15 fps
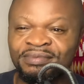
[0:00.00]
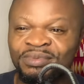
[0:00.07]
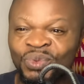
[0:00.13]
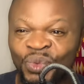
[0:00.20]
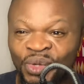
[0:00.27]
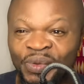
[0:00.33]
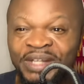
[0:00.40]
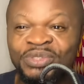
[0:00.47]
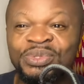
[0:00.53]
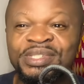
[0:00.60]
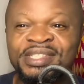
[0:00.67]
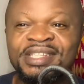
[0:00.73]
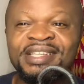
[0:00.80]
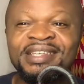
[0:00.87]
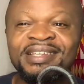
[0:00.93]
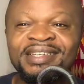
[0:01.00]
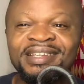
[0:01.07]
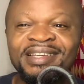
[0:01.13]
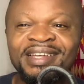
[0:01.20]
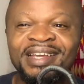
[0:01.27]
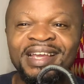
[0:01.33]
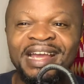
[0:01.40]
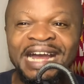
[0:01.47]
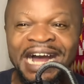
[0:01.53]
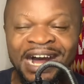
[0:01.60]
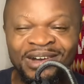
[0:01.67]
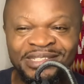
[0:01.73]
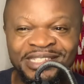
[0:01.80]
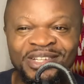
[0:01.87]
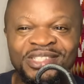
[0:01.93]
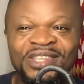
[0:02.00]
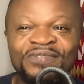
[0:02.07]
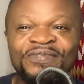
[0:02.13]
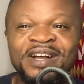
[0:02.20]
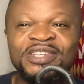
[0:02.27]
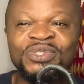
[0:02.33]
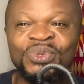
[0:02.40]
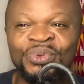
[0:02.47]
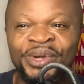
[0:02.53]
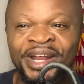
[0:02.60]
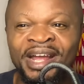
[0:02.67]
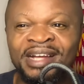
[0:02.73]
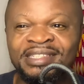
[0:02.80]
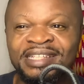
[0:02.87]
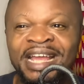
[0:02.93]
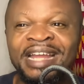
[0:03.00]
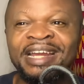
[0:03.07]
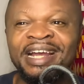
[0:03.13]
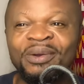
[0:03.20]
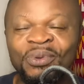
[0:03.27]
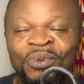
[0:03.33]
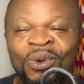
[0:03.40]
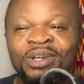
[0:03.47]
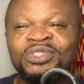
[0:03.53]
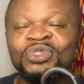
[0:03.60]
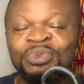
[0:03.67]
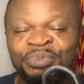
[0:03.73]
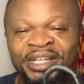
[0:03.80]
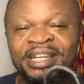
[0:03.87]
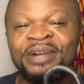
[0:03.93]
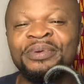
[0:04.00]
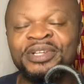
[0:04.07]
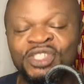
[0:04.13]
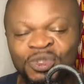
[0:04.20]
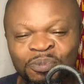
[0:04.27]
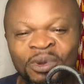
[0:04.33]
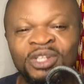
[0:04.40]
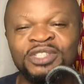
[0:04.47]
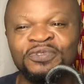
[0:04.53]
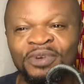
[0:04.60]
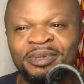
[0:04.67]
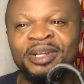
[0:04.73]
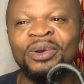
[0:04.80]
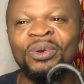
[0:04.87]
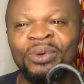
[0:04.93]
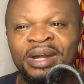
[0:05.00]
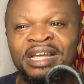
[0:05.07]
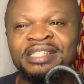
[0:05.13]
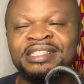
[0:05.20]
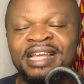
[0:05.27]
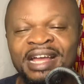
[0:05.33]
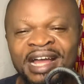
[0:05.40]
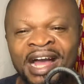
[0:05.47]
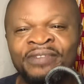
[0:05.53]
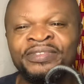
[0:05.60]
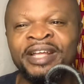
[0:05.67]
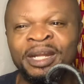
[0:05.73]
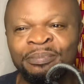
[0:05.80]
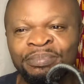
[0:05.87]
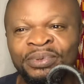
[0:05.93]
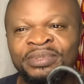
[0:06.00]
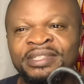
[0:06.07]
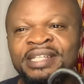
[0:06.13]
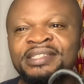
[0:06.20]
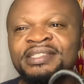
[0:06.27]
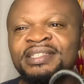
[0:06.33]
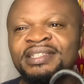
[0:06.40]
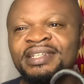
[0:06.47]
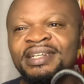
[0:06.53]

We wait to see how Chelsea fans will react and what will be the response from the owners after the protest.